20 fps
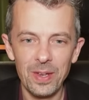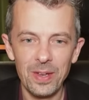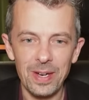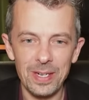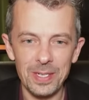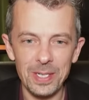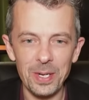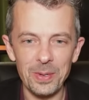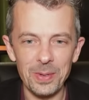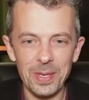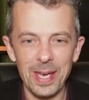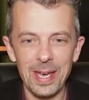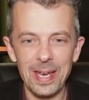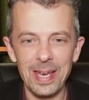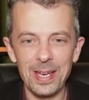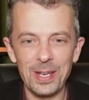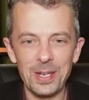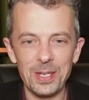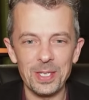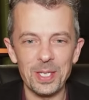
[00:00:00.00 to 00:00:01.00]
I don't
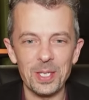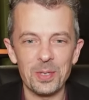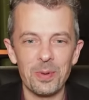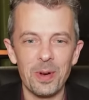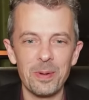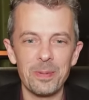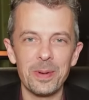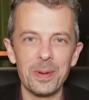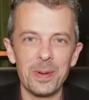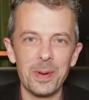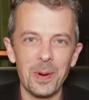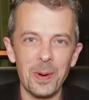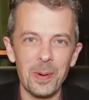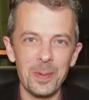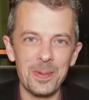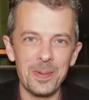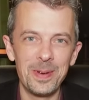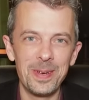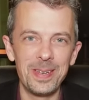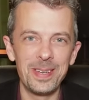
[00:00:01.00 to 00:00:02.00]
care because it's
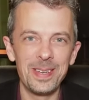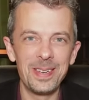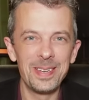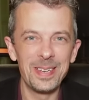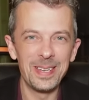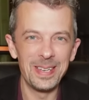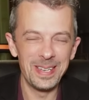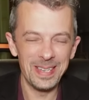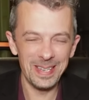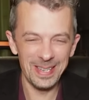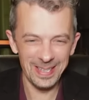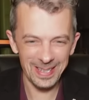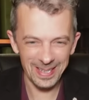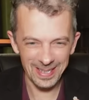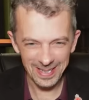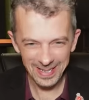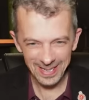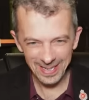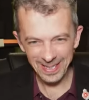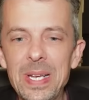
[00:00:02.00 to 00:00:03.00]
Robocop.
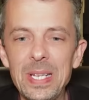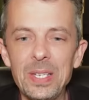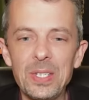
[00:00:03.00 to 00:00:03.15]
I